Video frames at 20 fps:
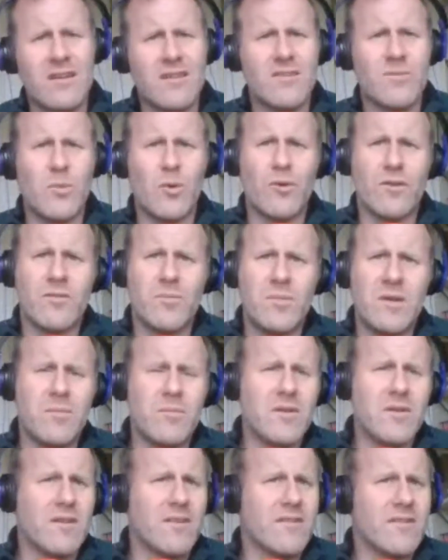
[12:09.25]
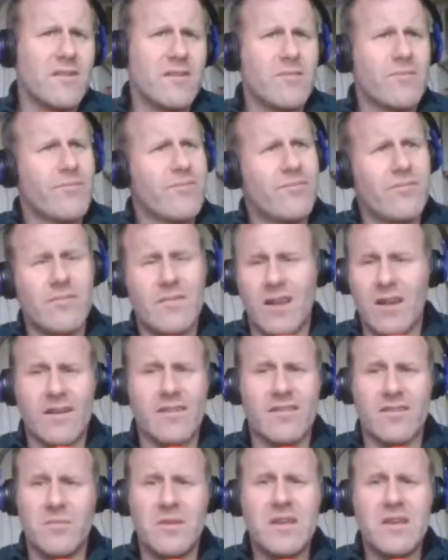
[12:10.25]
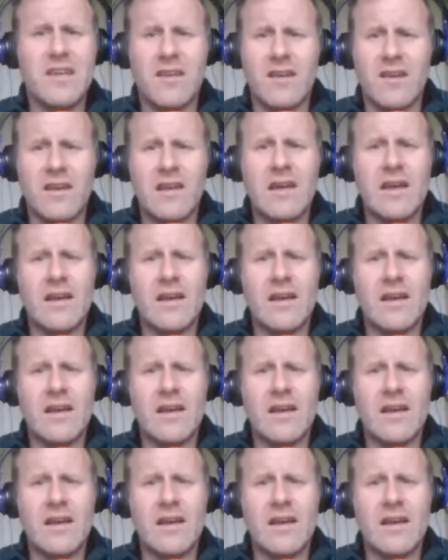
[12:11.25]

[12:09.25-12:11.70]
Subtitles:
sports people to the likes of me.